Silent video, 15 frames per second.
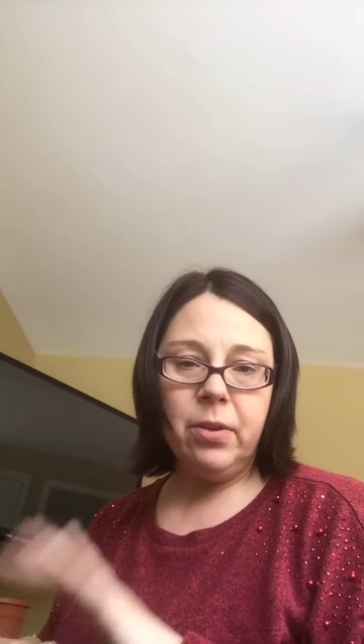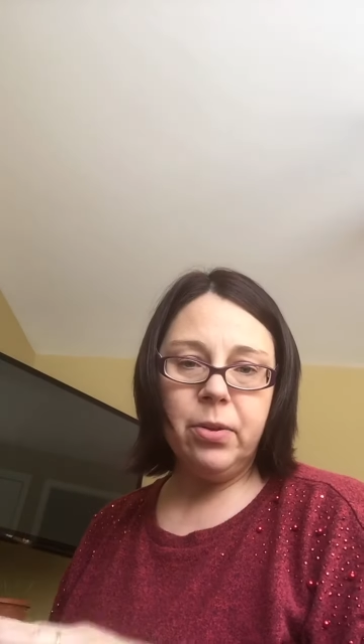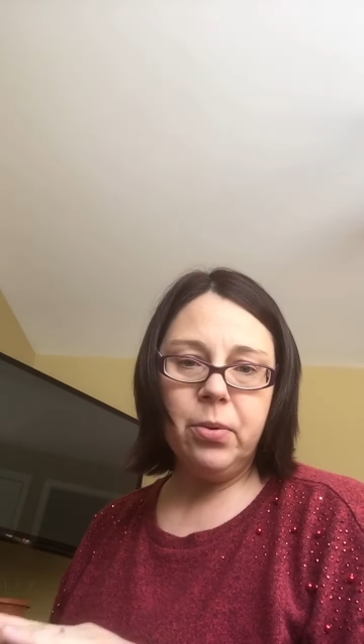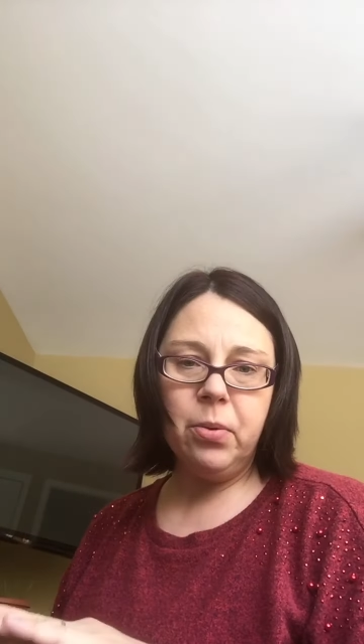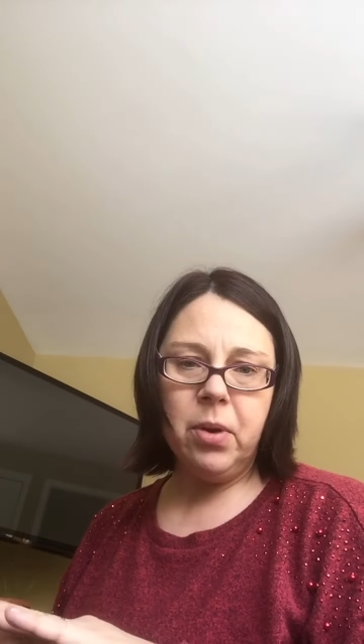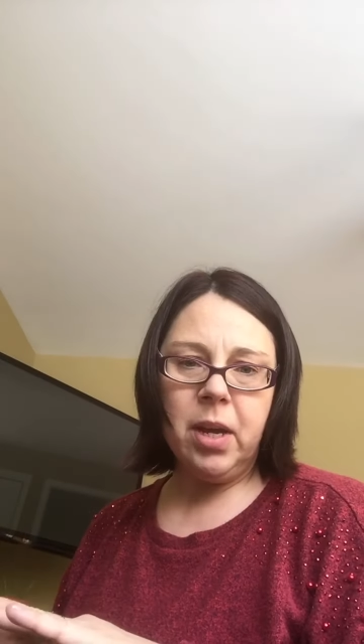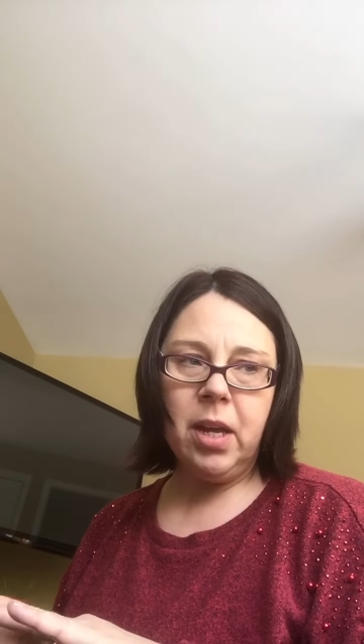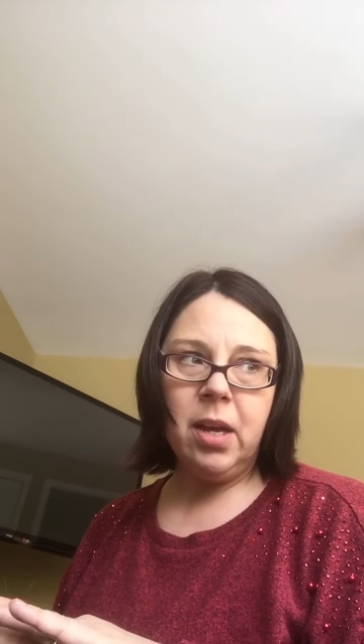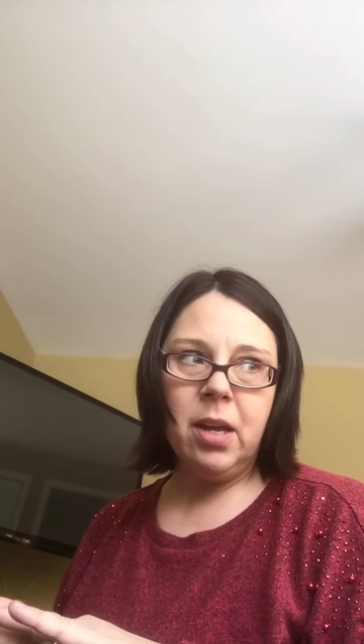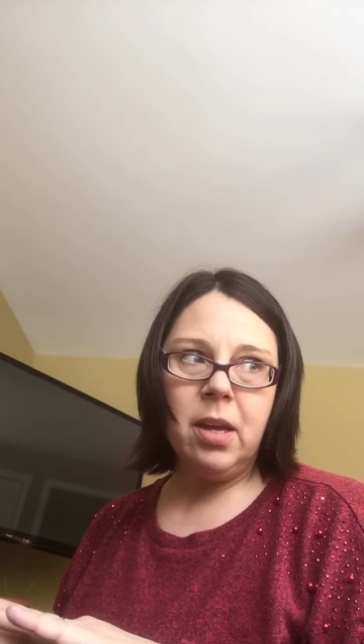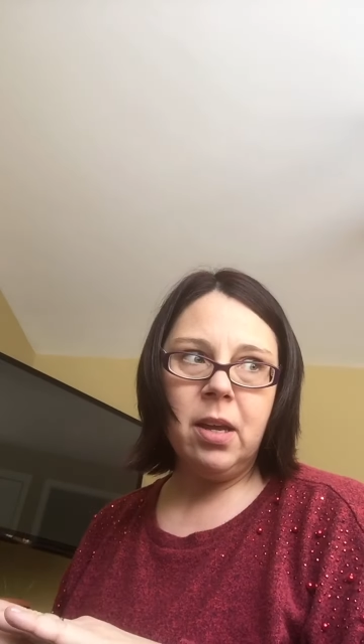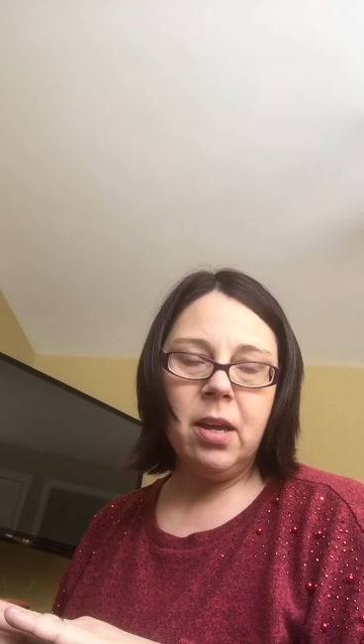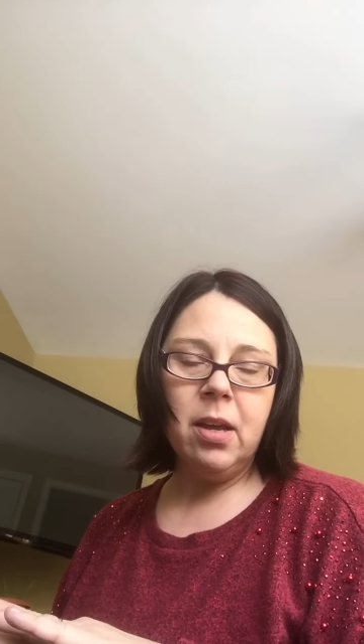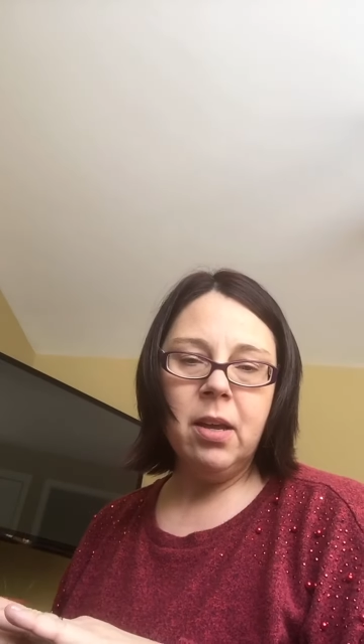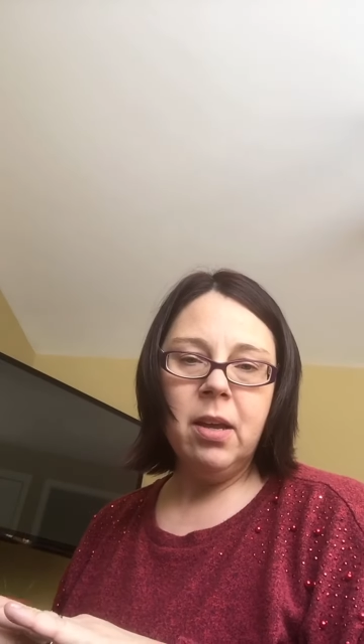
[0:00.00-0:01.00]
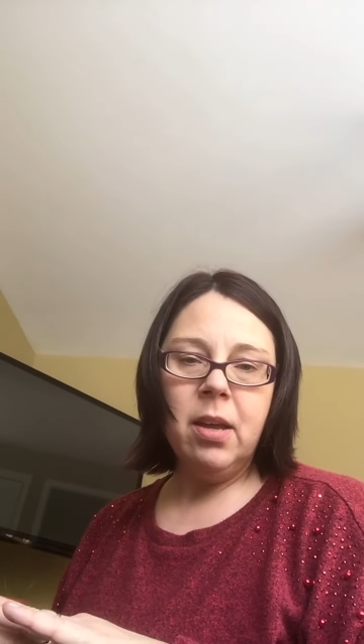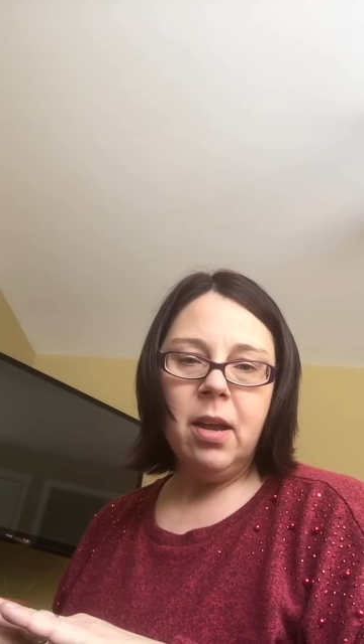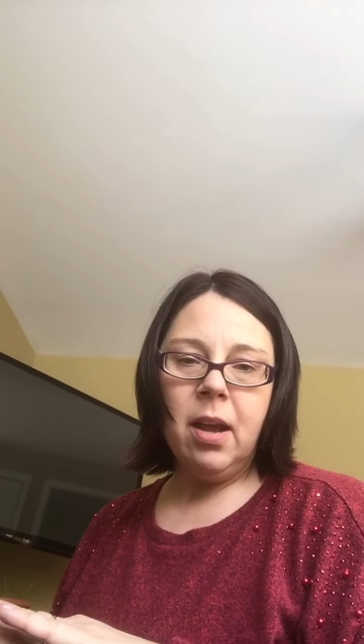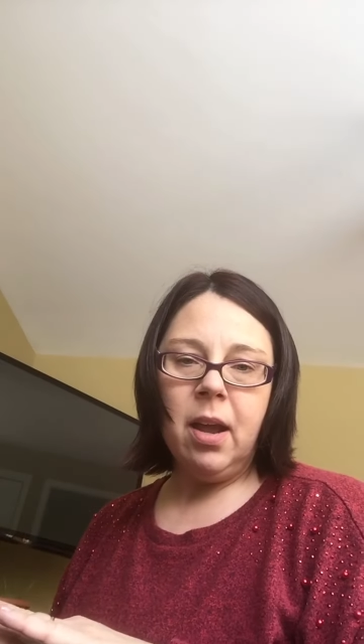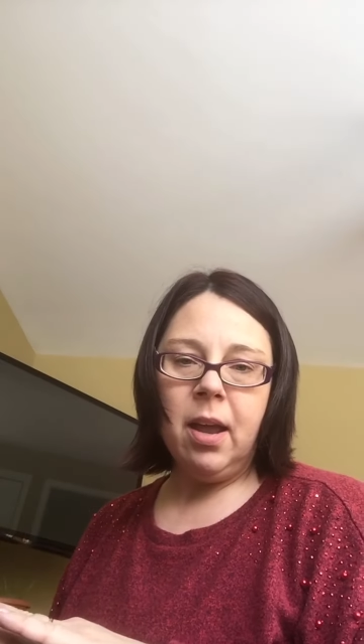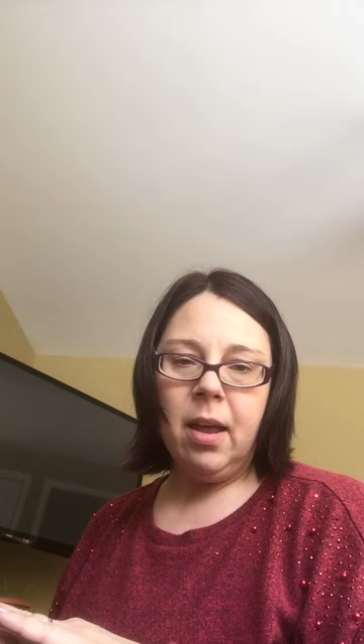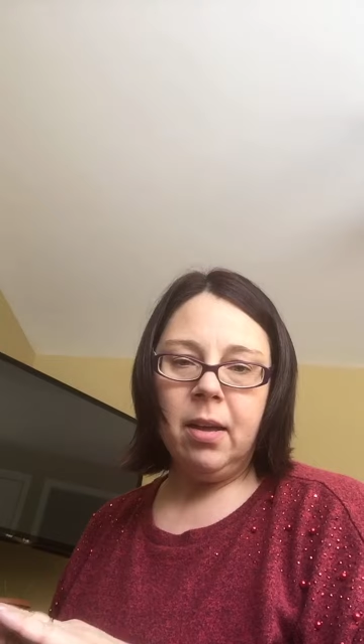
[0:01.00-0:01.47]
3
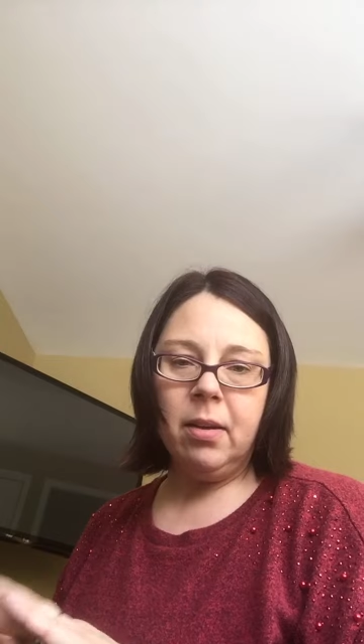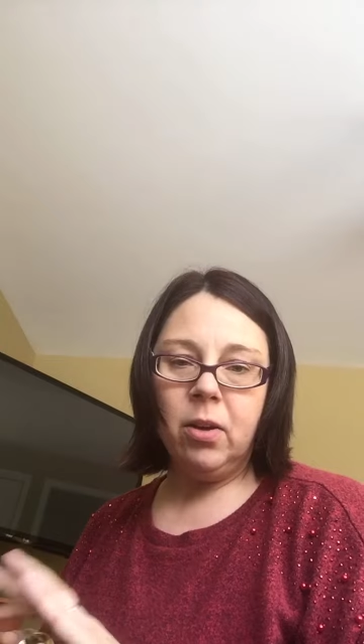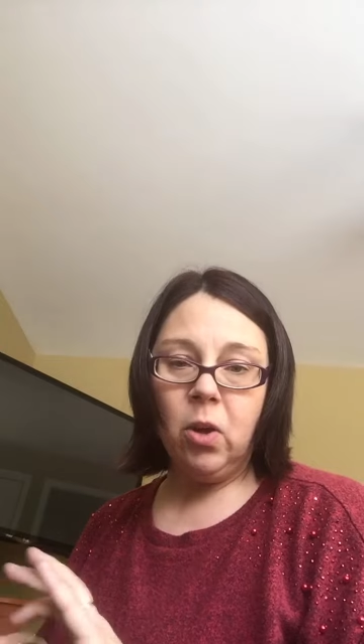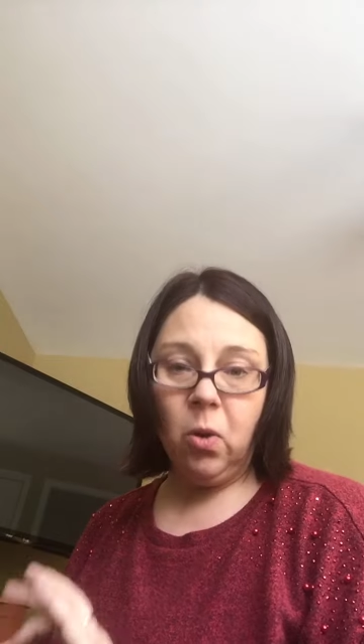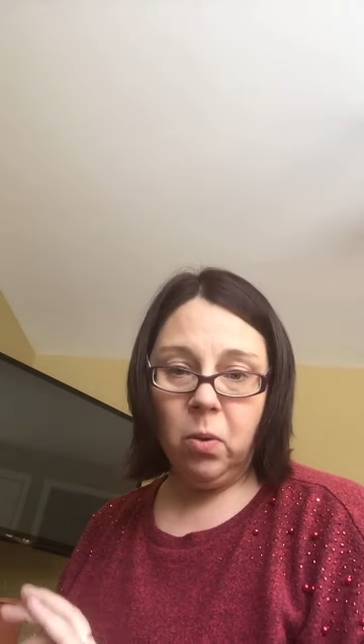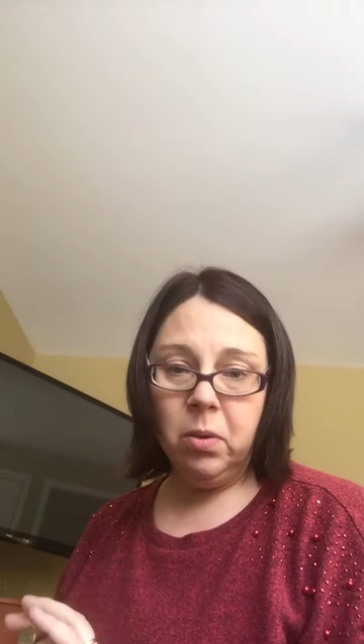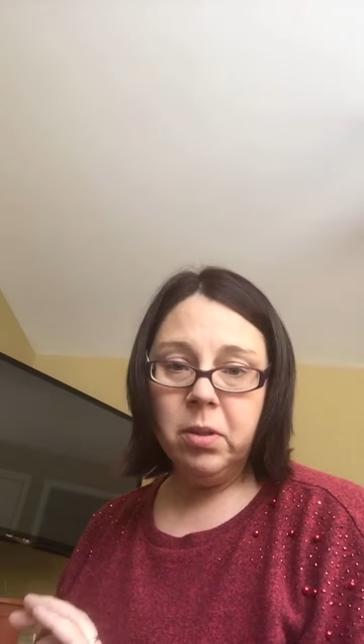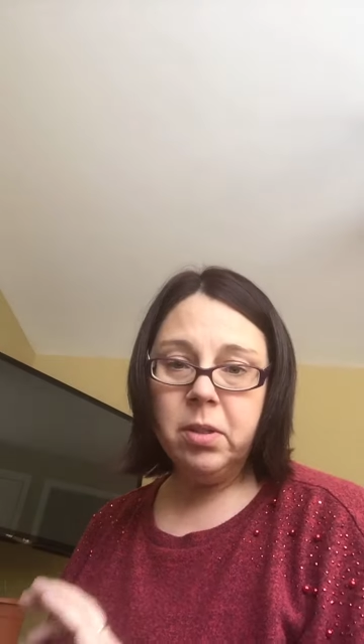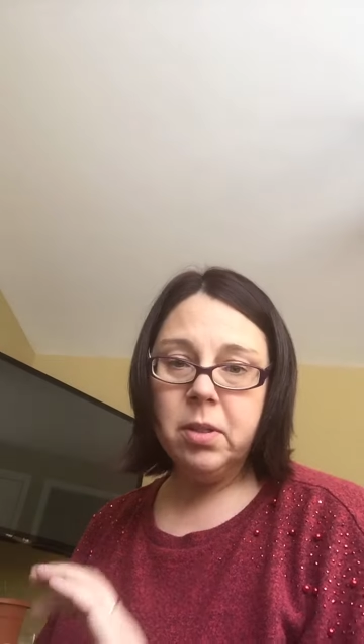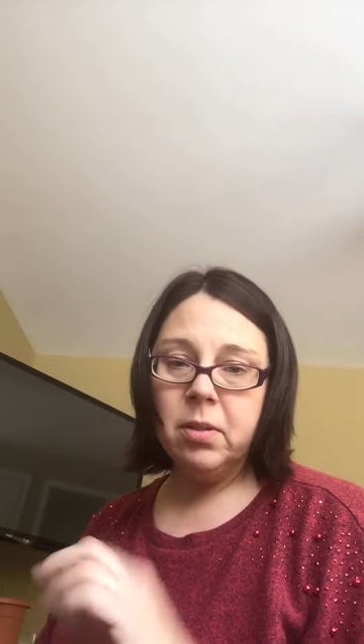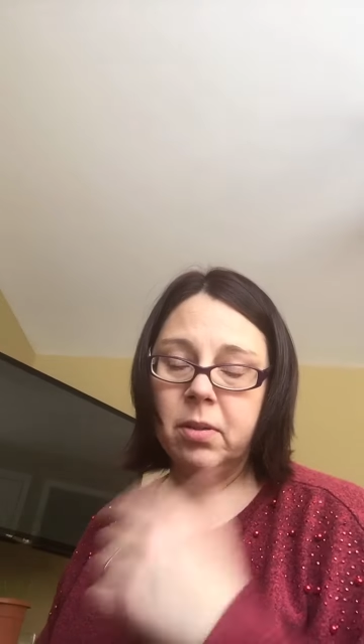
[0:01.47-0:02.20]
gold.